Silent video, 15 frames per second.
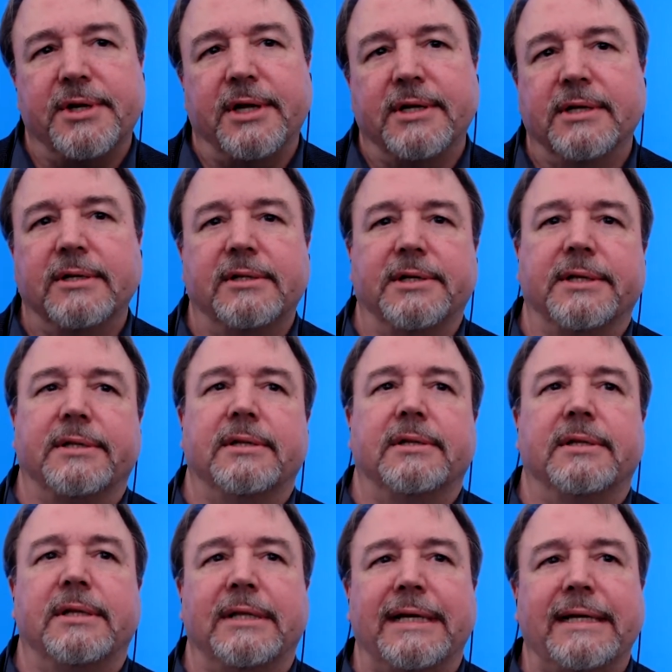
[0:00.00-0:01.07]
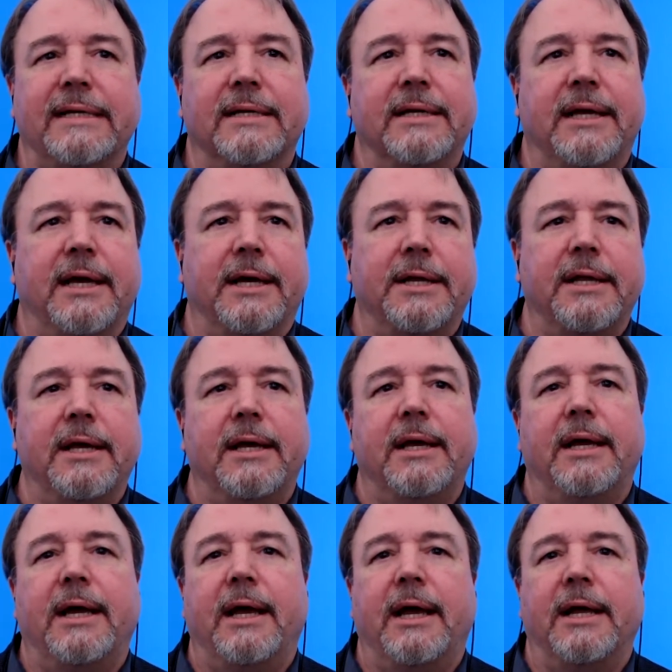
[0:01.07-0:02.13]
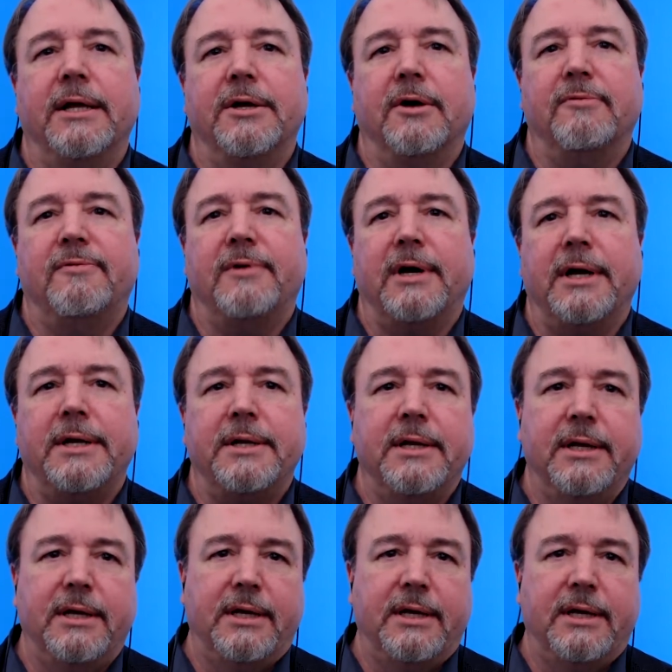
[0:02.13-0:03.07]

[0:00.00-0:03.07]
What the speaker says: I can click the link again and go find